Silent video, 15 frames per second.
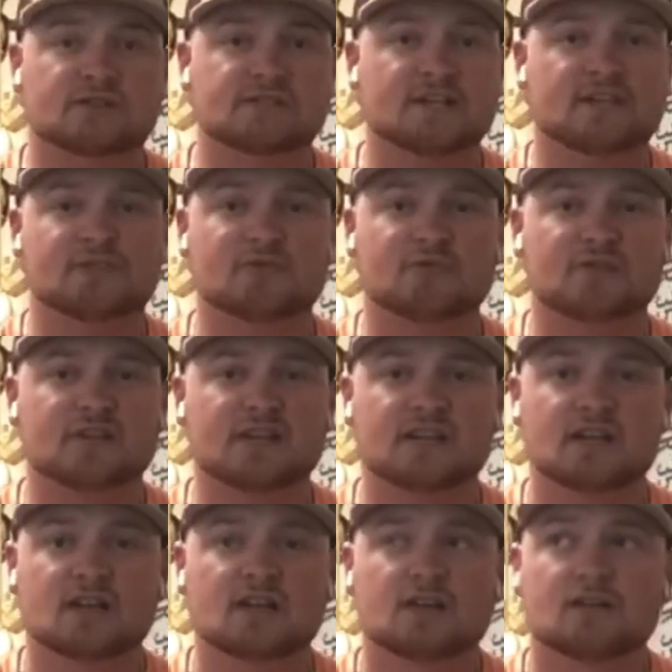say
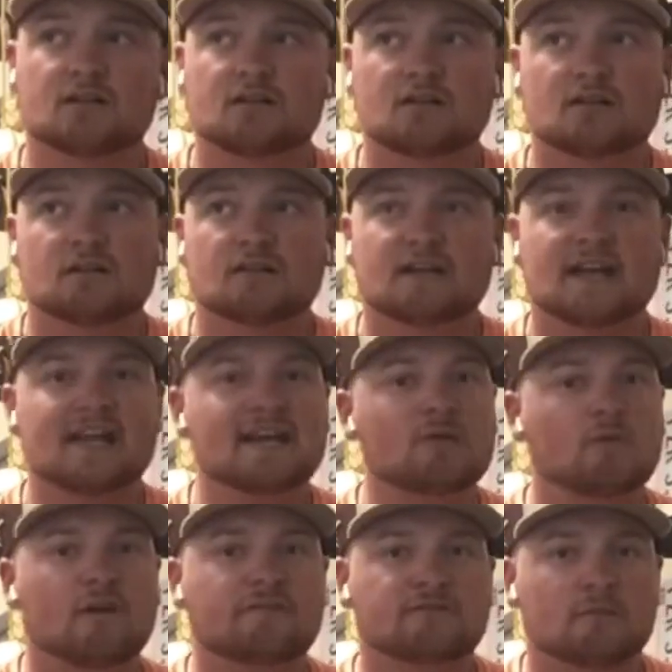
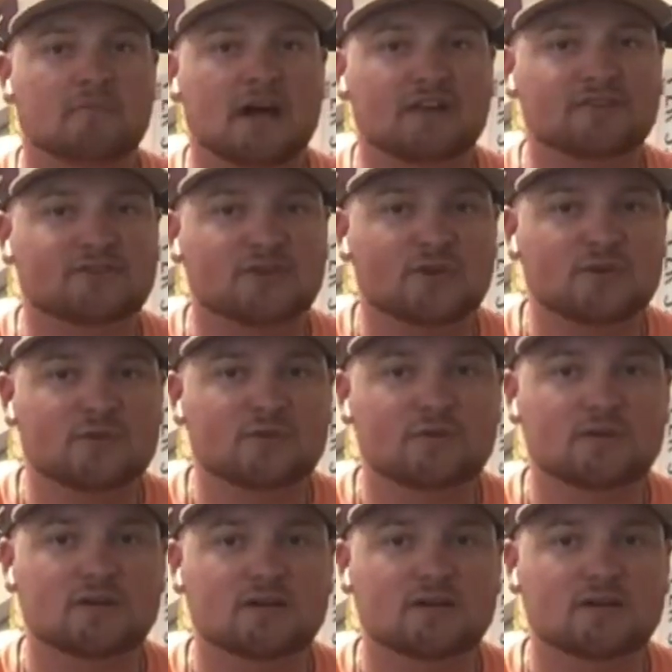anywhere from about 3